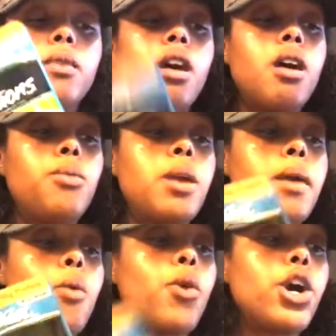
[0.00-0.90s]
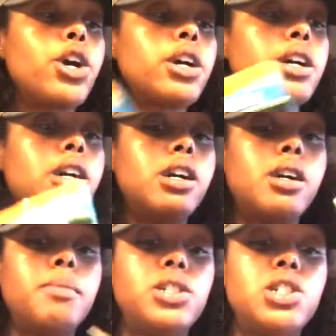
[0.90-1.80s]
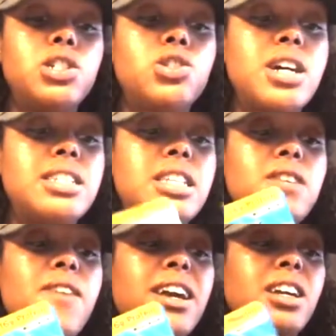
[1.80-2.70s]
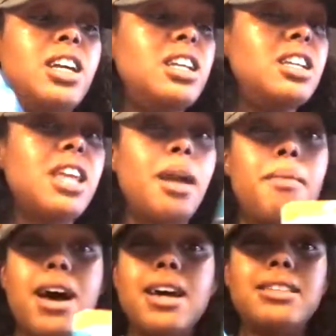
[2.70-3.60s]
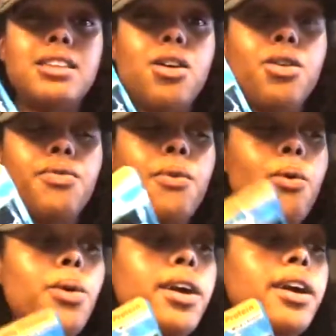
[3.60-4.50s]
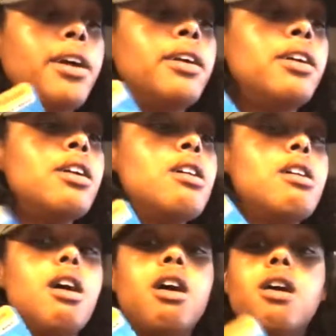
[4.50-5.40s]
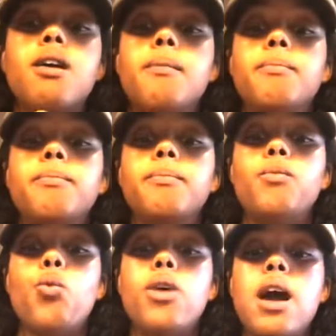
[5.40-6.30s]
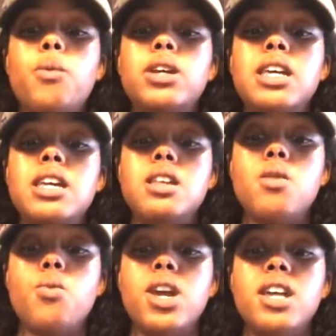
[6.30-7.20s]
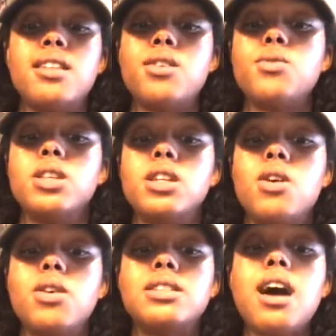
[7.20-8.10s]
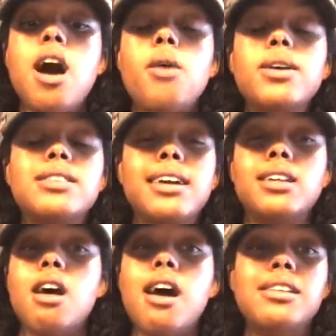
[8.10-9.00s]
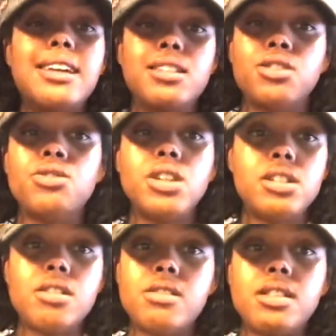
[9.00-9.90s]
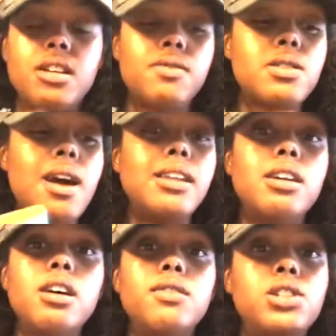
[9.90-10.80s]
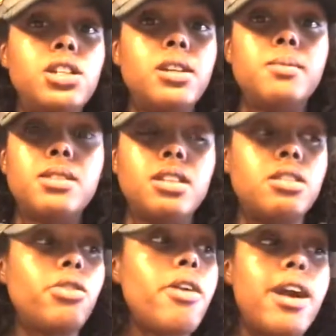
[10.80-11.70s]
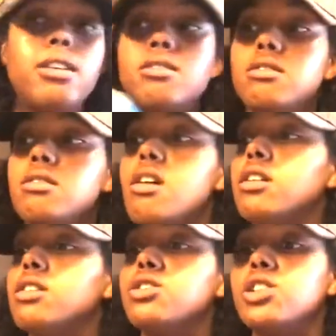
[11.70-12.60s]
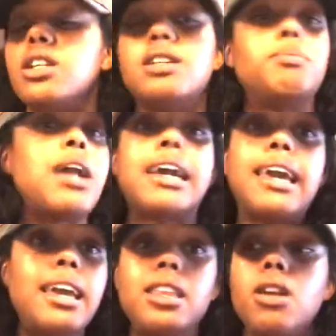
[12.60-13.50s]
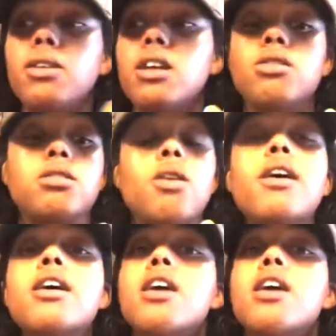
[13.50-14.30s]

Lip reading: when I'm at work, and just try to see if I could eat it like by itself, or what I would eat it with. I don't really know, because I always like, y'all, I like to crunch on stuff, so I love chips and crackers and all that other shit, but I can't eat that on keto, so